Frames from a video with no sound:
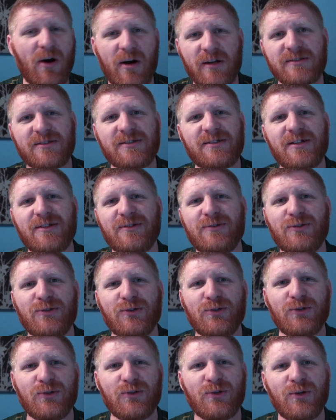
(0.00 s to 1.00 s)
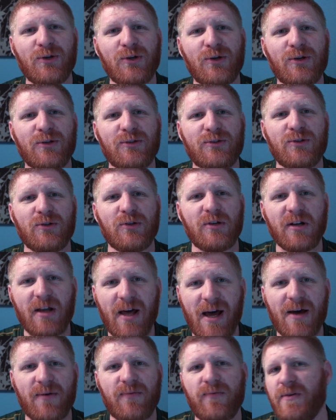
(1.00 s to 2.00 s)
answer to
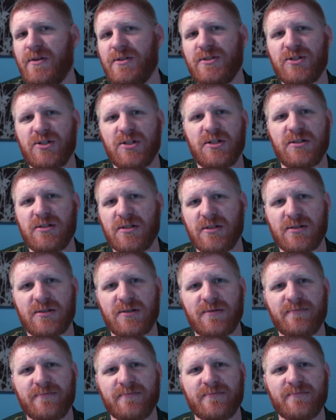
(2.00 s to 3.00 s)
life is Jesus.